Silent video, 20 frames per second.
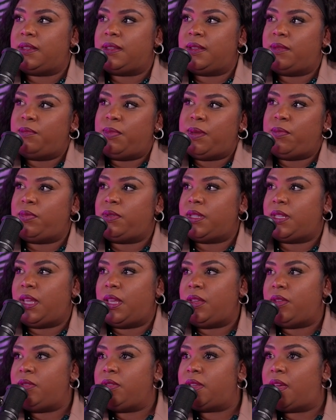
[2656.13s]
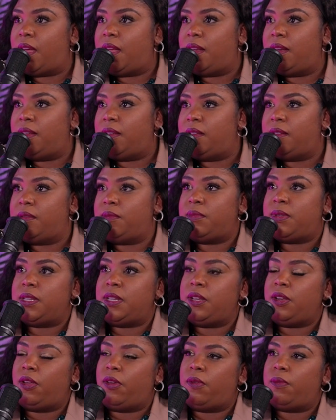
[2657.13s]
Some people say use condoms,
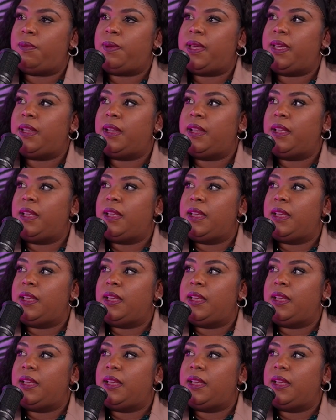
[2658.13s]
but